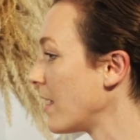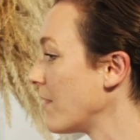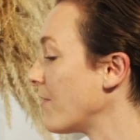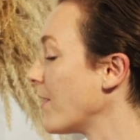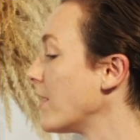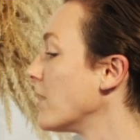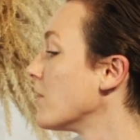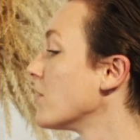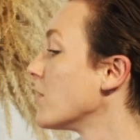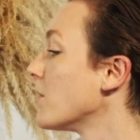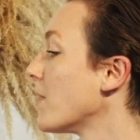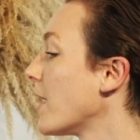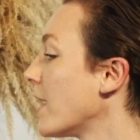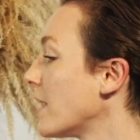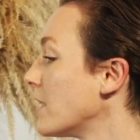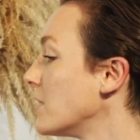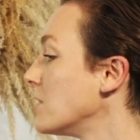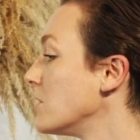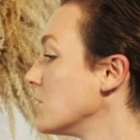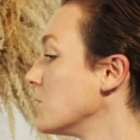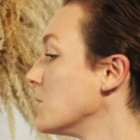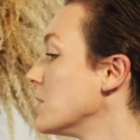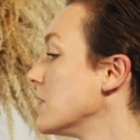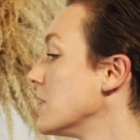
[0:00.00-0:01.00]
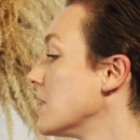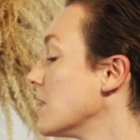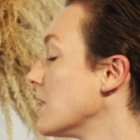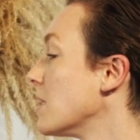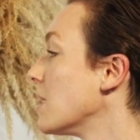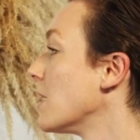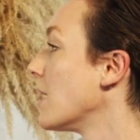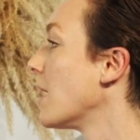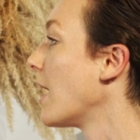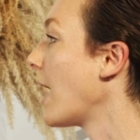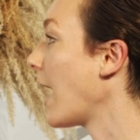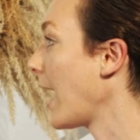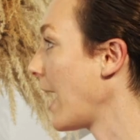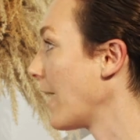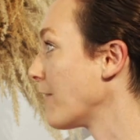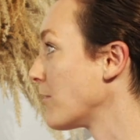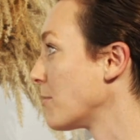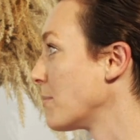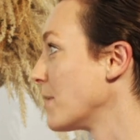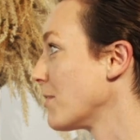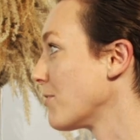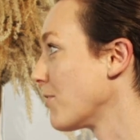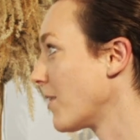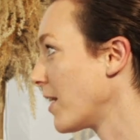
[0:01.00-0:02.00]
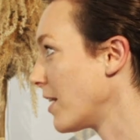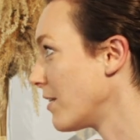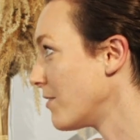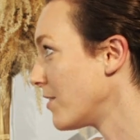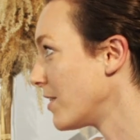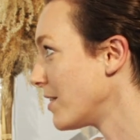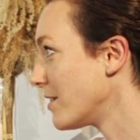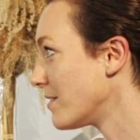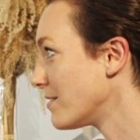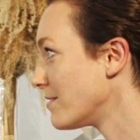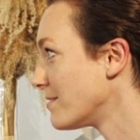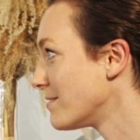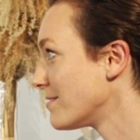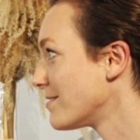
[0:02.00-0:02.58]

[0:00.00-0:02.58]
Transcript: if I don't know how to do it, I have to be afraid of it,